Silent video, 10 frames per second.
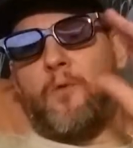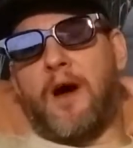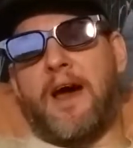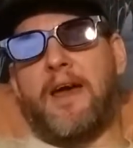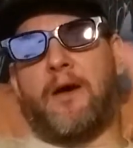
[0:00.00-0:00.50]

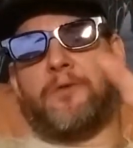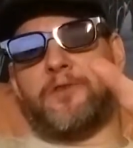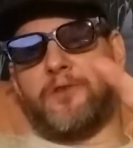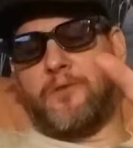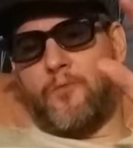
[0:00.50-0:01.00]

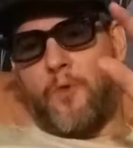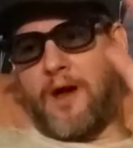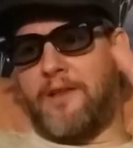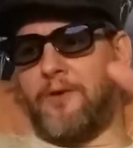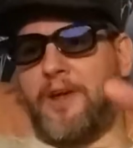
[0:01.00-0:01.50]

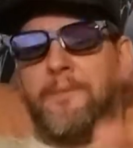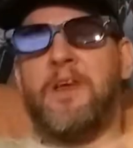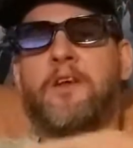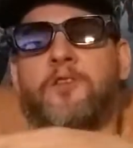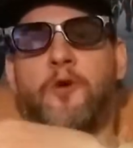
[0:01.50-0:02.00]
okay.
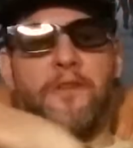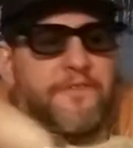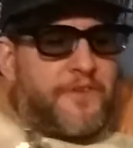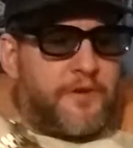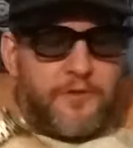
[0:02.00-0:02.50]
So the
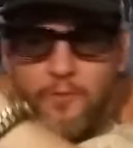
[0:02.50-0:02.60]
first